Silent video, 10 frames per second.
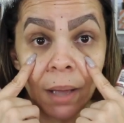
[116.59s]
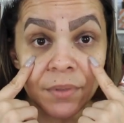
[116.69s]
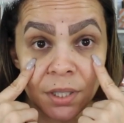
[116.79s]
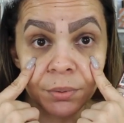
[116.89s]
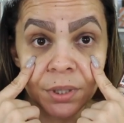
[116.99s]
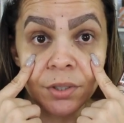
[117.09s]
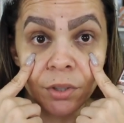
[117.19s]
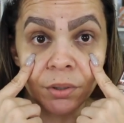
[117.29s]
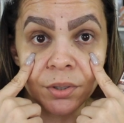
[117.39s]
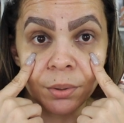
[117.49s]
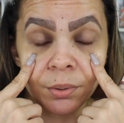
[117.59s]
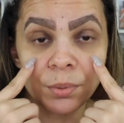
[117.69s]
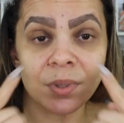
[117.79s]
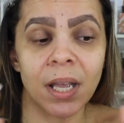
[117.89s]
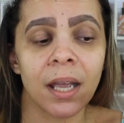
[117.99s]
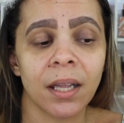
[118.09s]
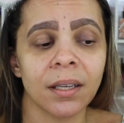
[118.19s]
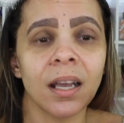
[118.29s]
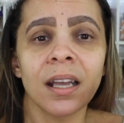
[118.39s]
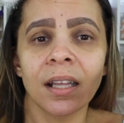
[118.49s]
I have serious dark circles,
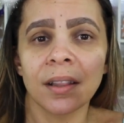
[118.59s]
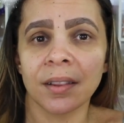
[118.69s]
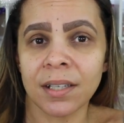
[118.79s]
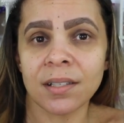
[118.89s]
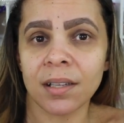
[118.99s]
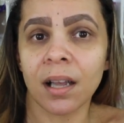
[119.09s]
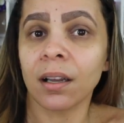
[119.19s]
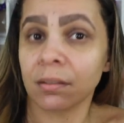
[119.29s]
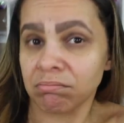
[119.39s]
and this